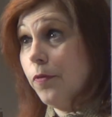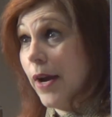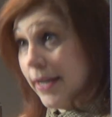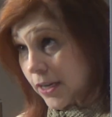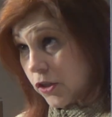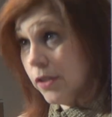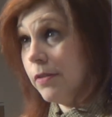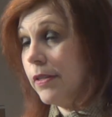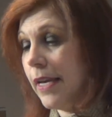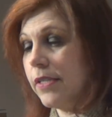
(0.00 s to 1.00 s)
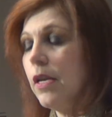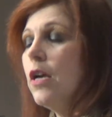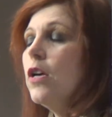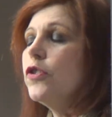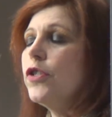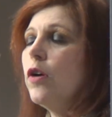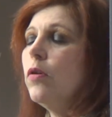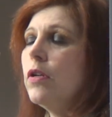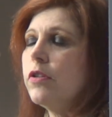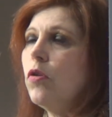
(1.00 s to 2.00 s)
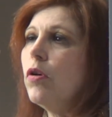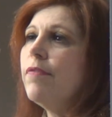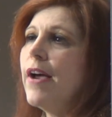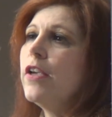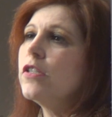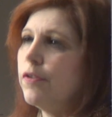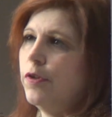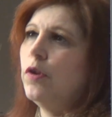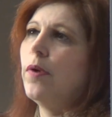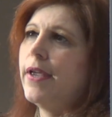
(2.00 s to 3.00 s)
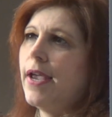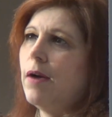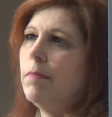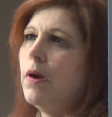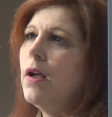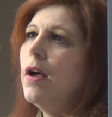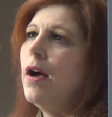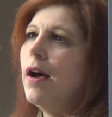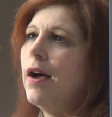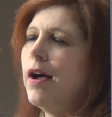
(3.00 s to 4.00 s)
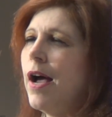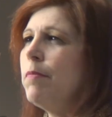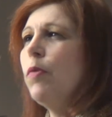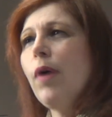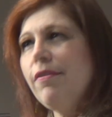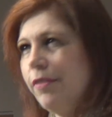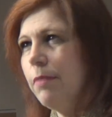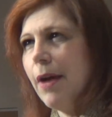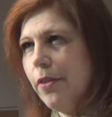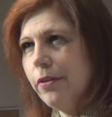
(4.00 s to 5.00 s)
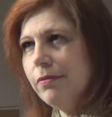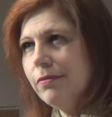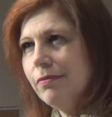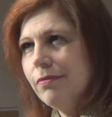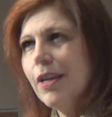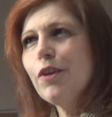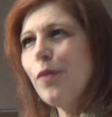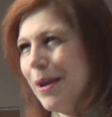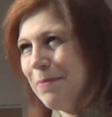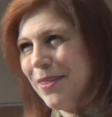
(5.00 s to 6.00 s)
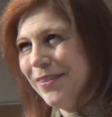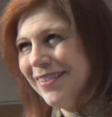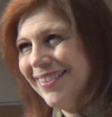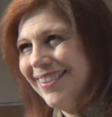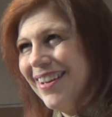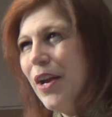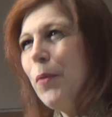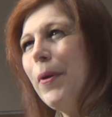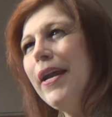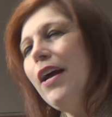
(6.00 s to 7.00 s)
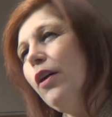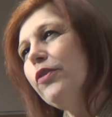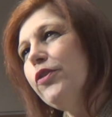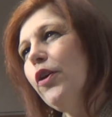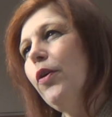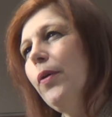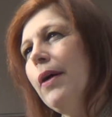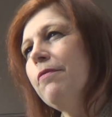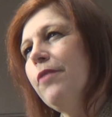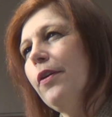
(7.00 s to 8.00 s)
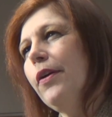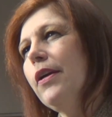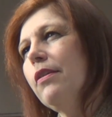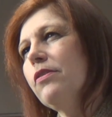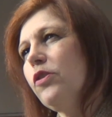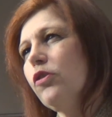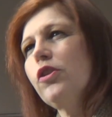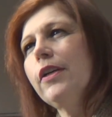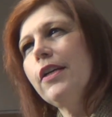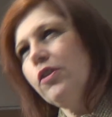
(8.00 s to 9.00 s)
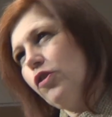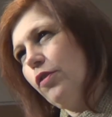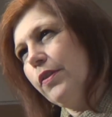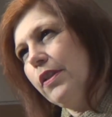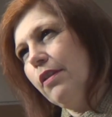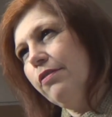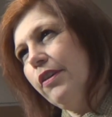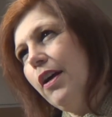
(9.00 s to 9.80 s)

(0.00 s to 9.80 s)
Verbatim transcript: Finances, yes. So the core values of who I am. I'm a wife and a mother. I'm a grandmother. But I also am very socially conservative.